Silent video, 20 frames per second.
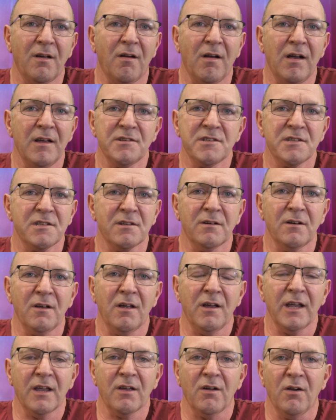I still
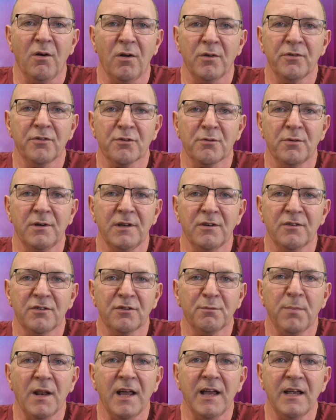like on-screen
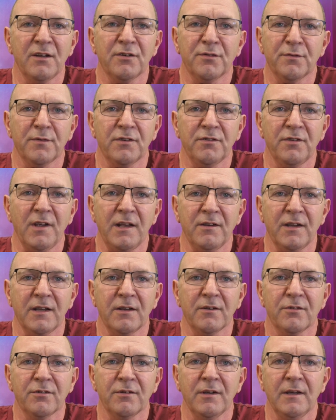displays for
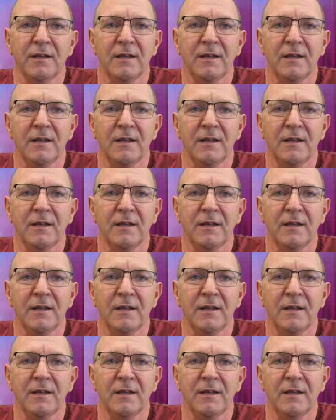settings,